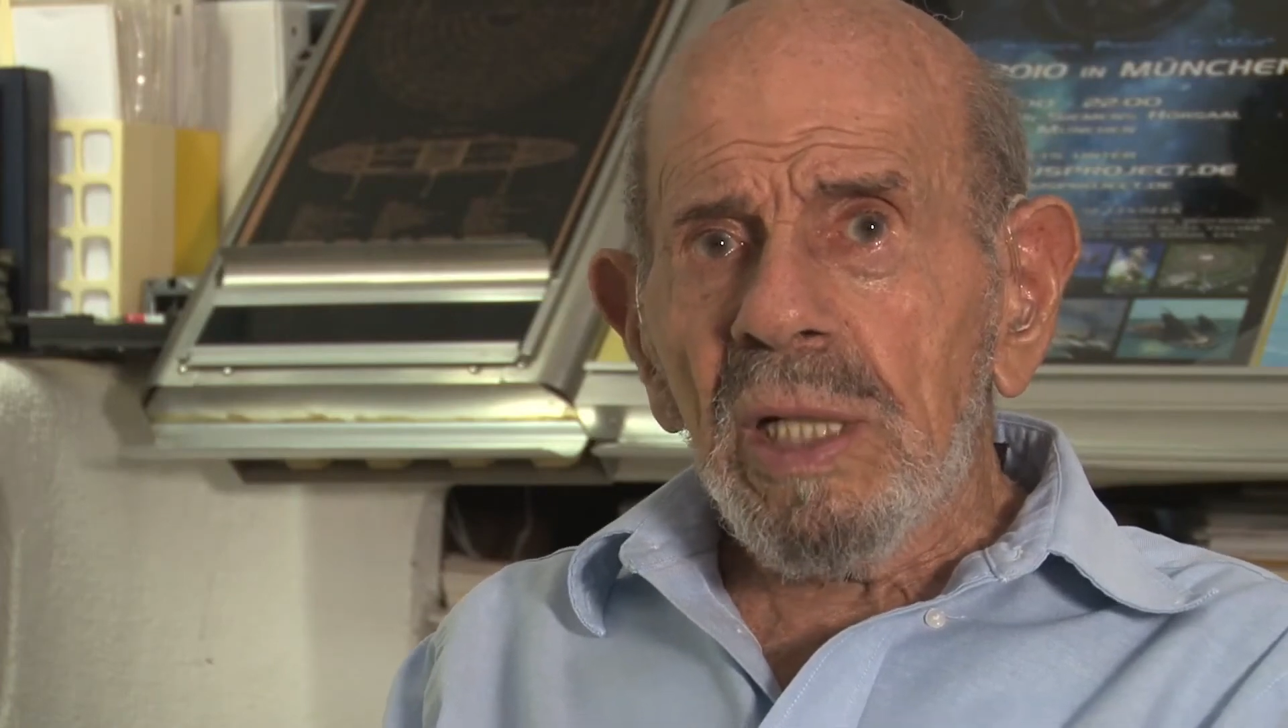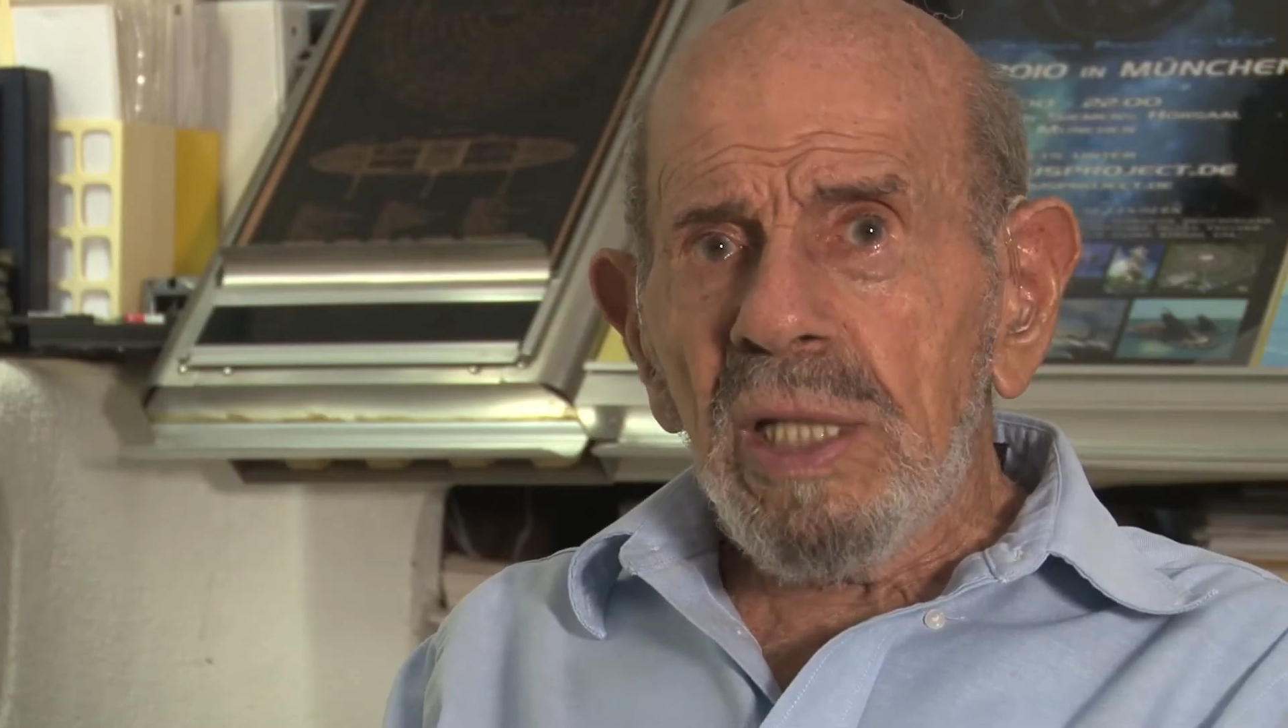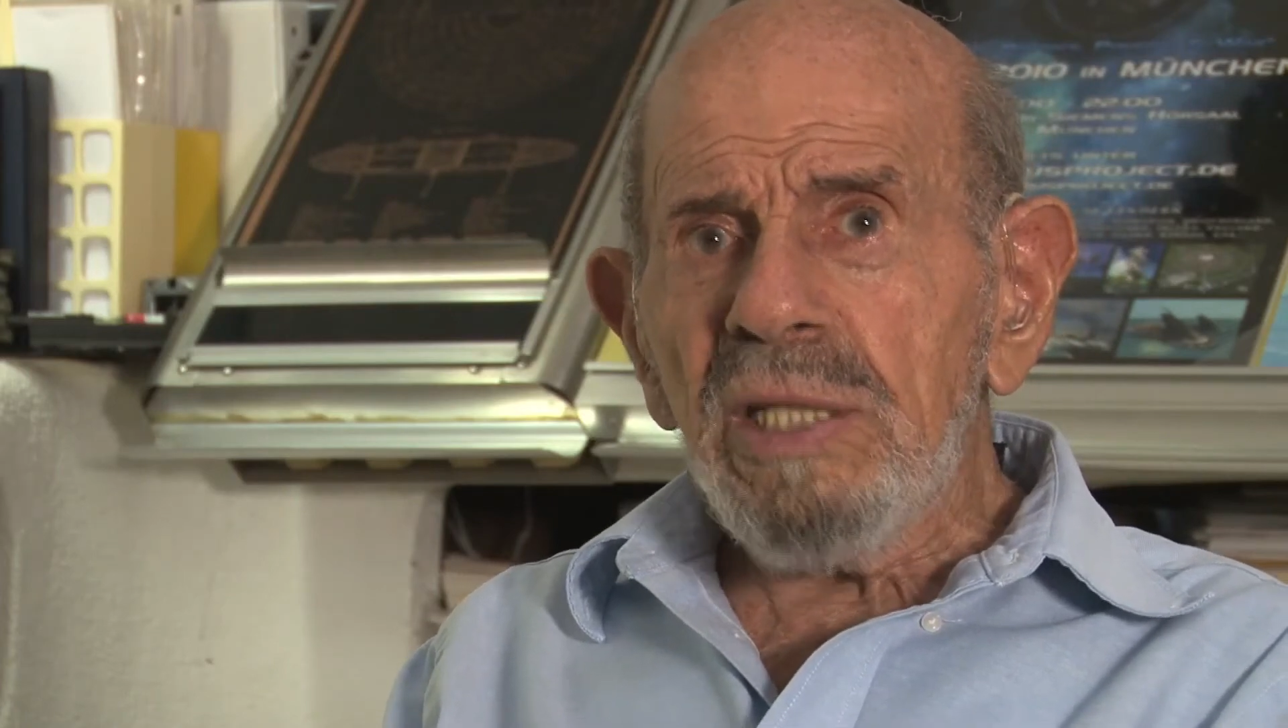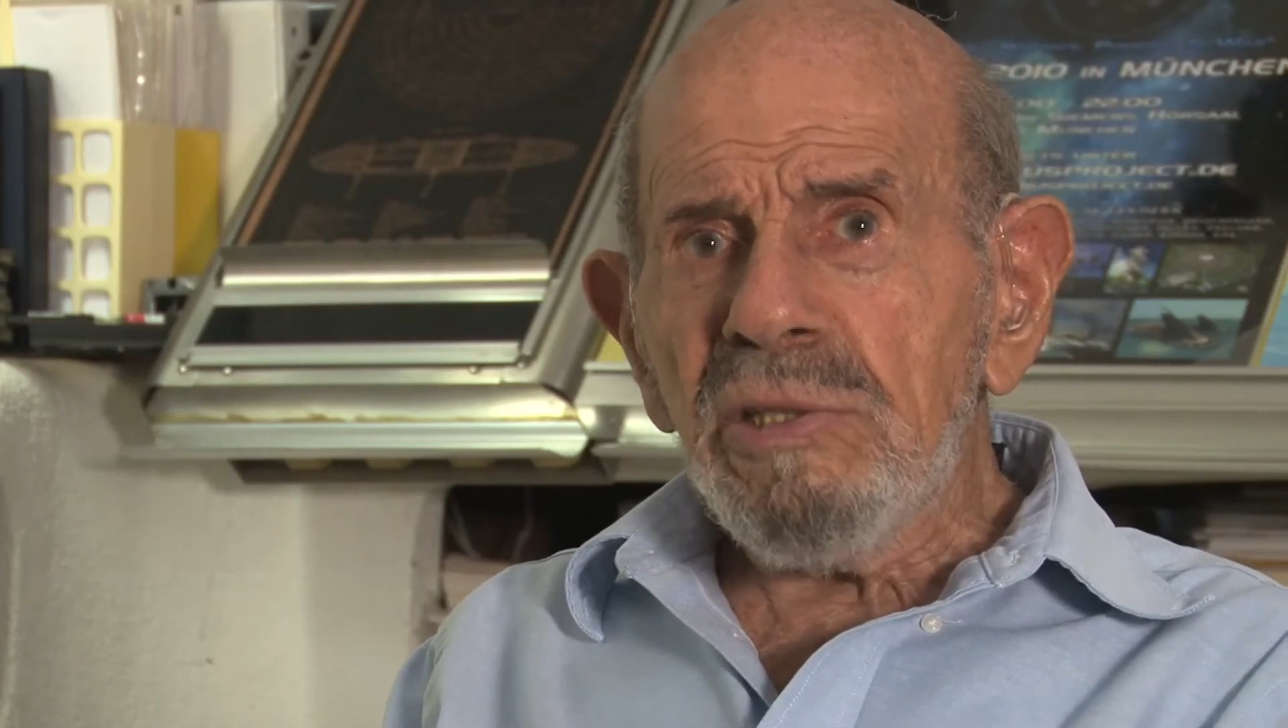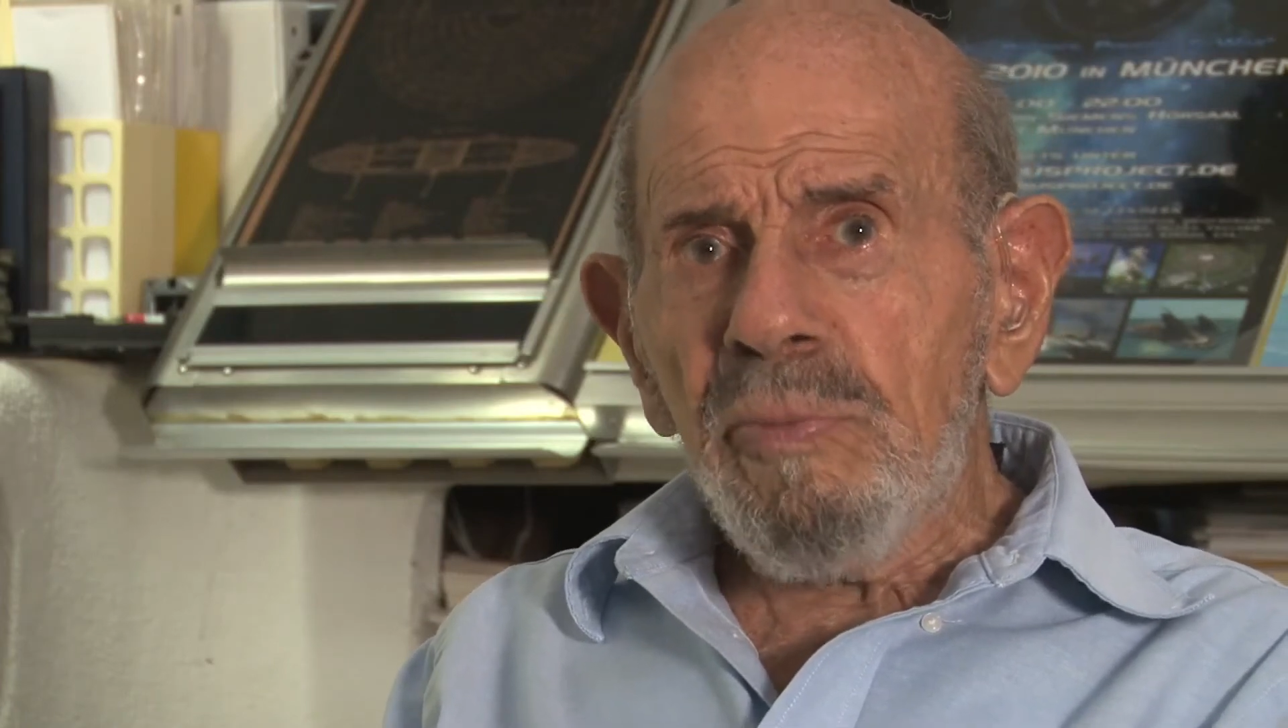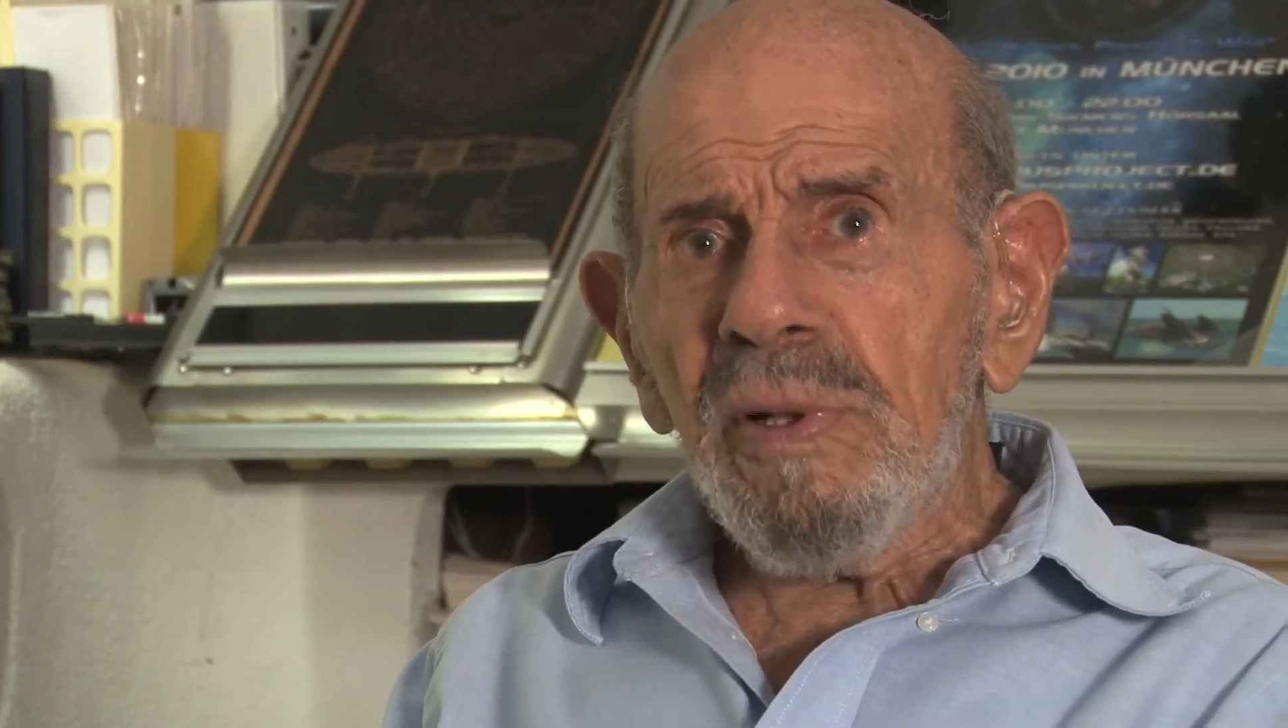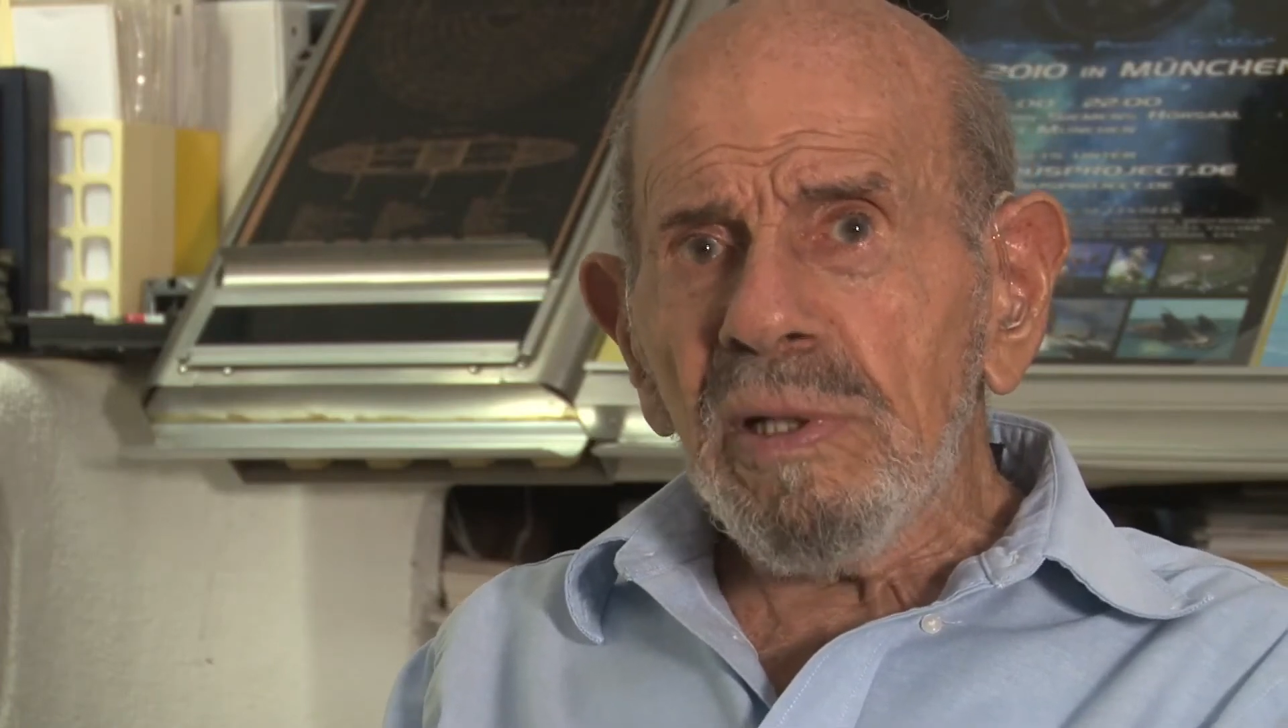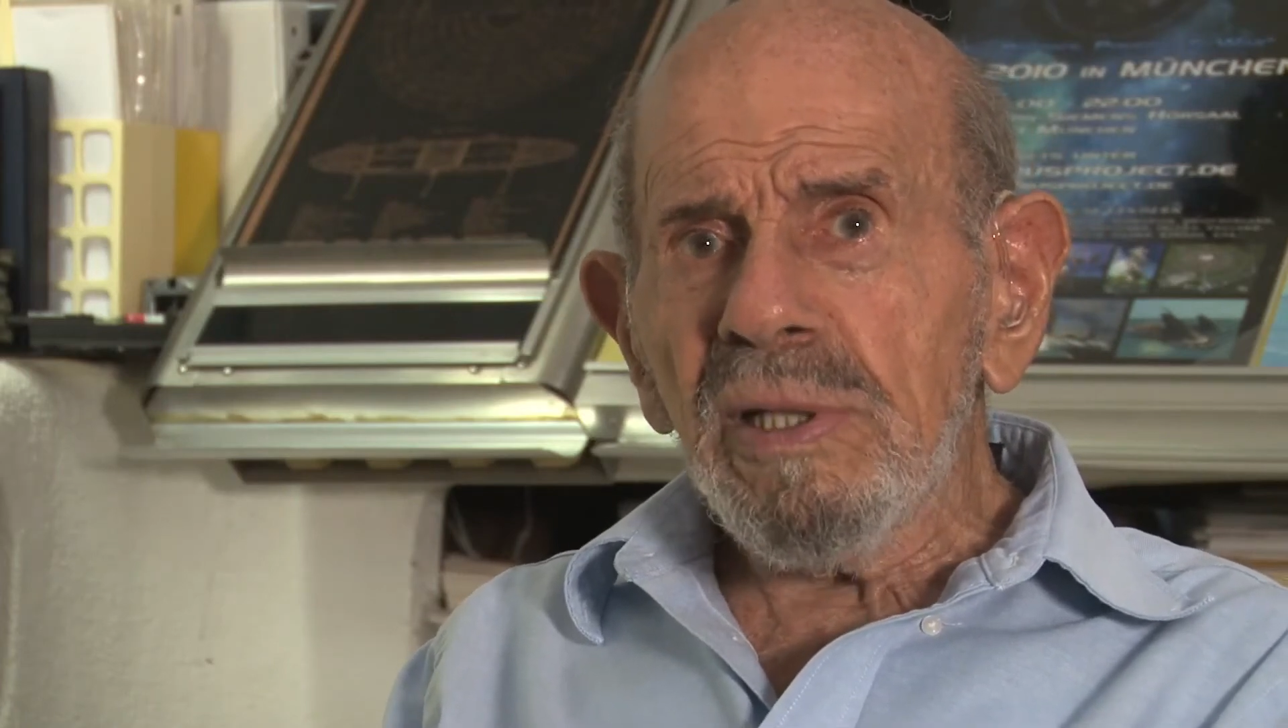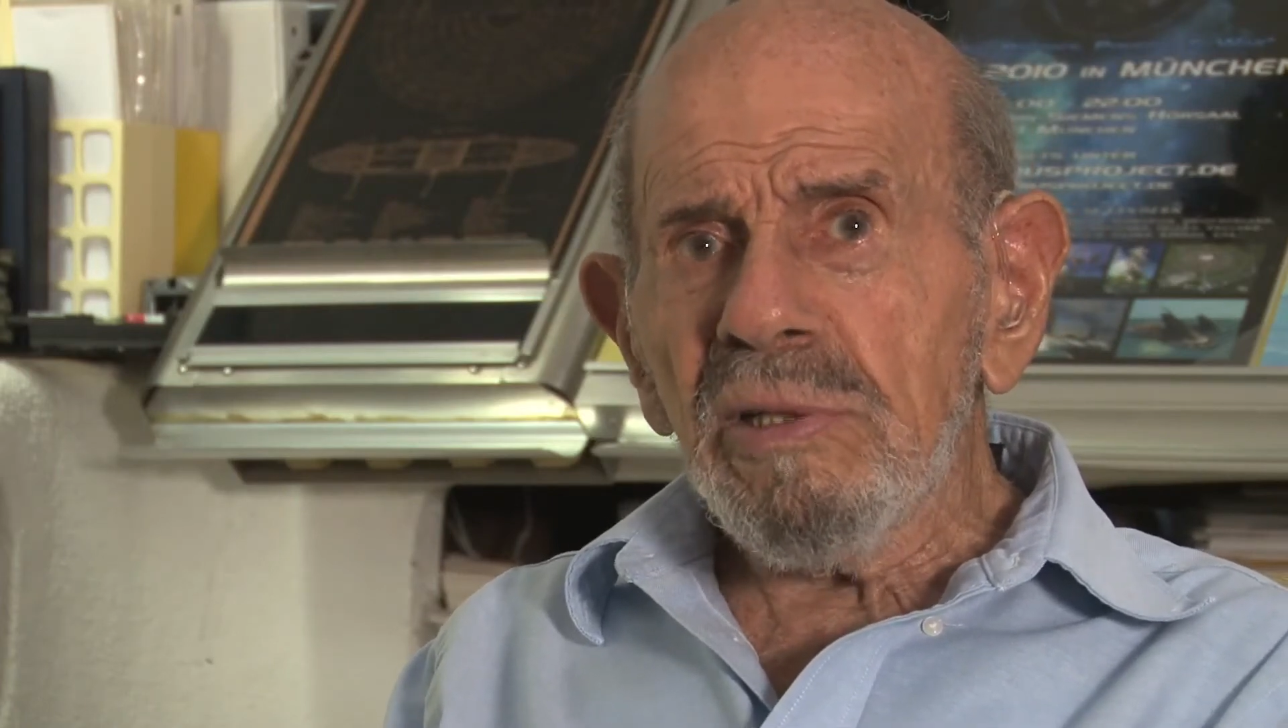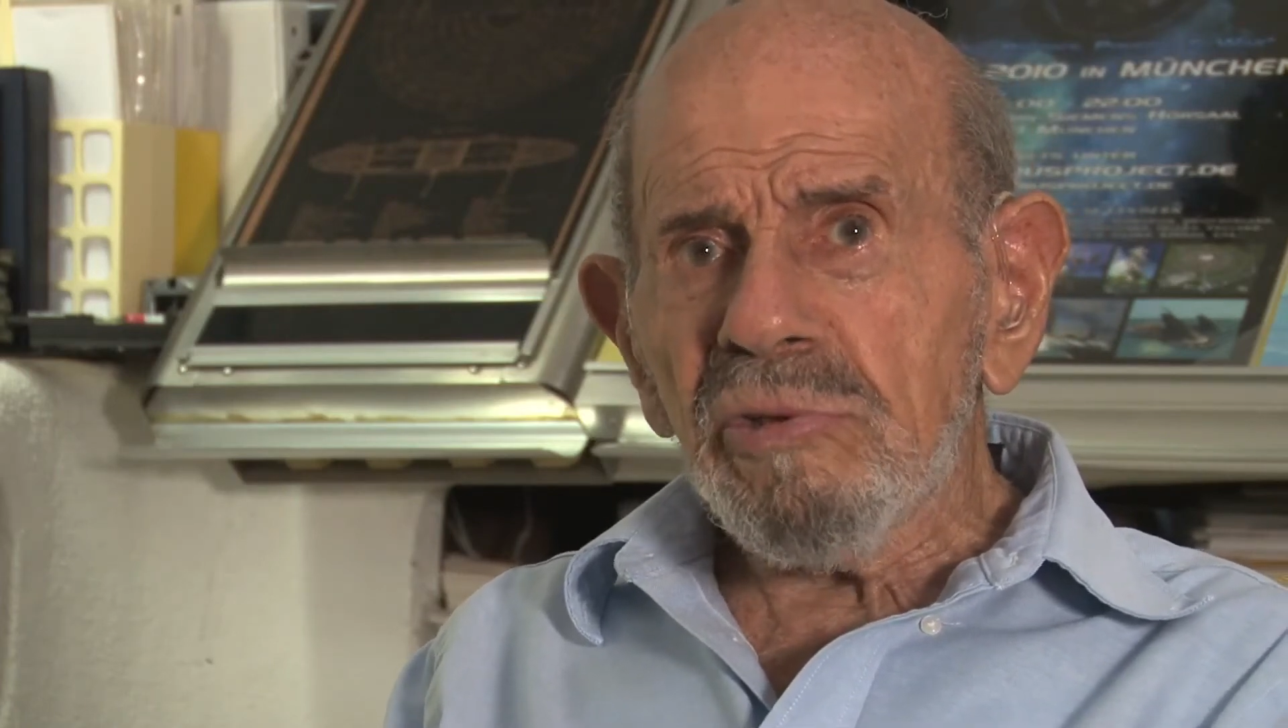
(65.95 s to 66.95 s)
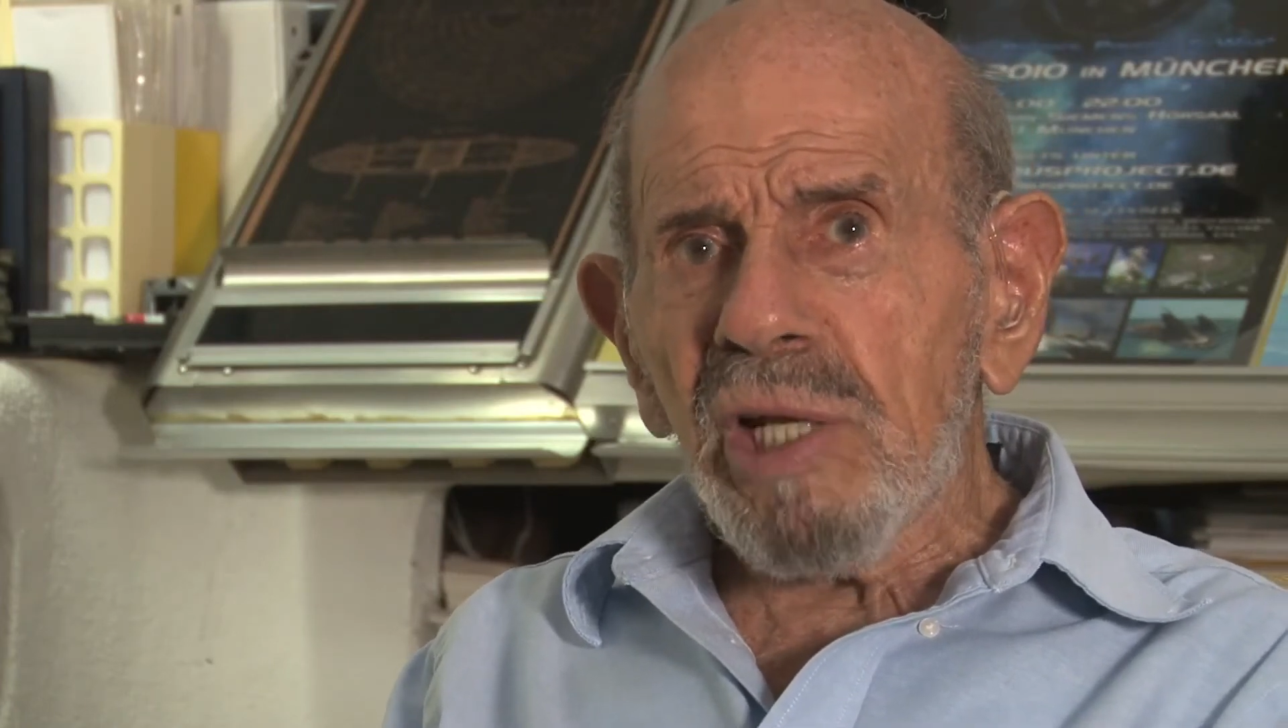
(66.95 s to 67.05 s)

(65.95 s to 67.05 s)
Each building